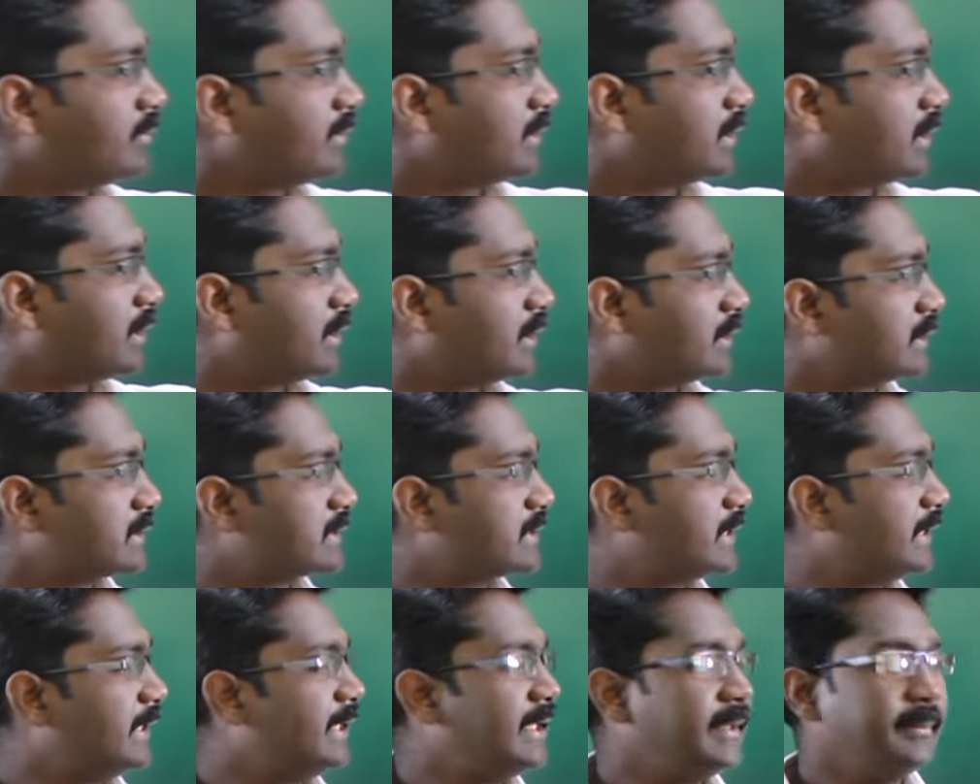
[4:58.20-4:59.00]
vertex
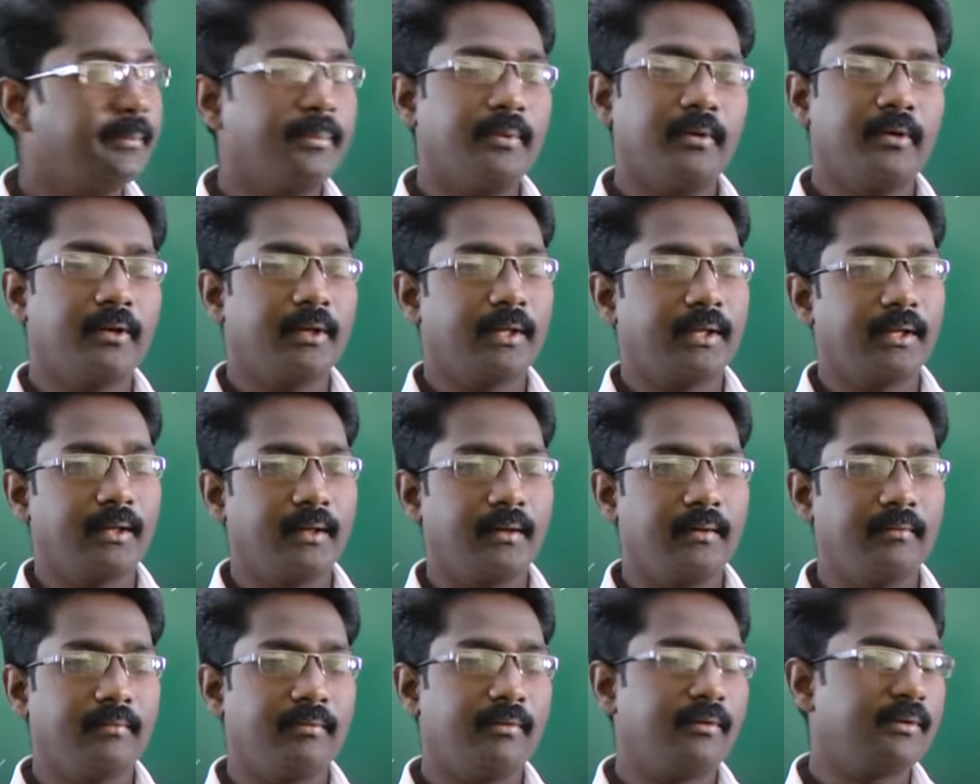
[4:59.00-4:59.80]
C. Fourth
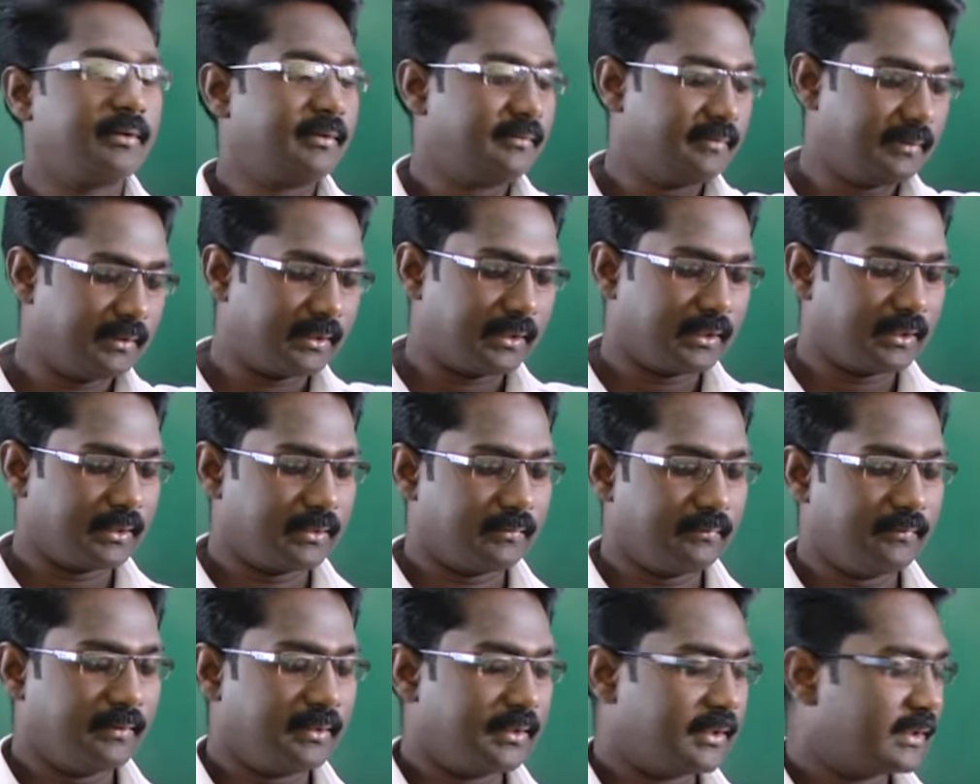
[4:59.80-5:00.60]

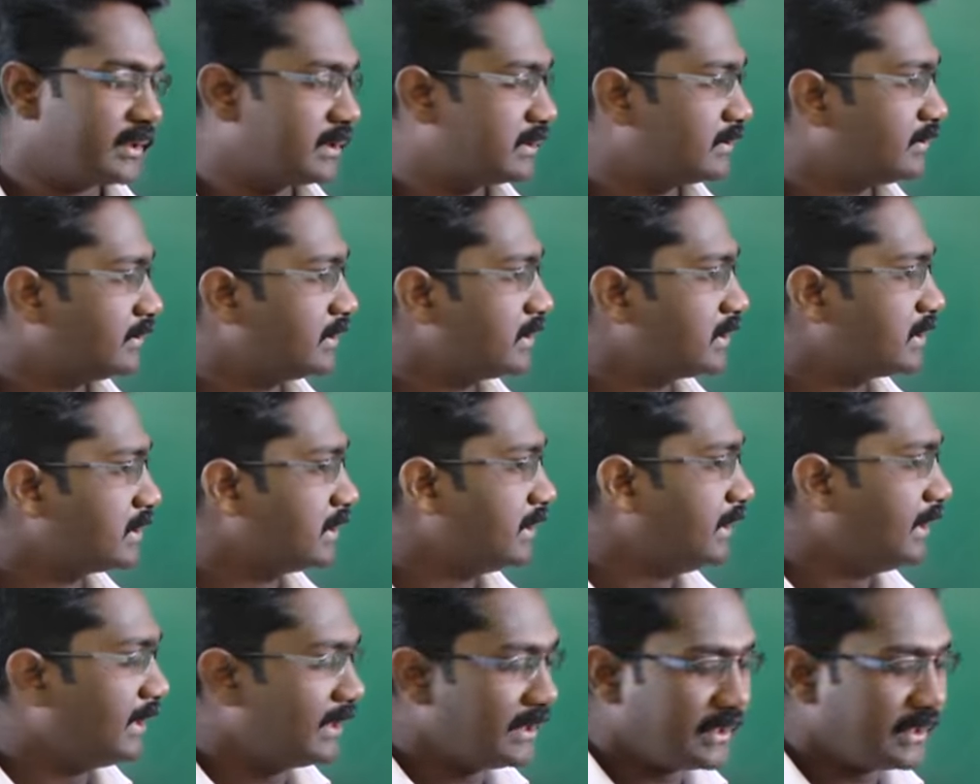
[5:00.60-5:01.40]
vertex is C.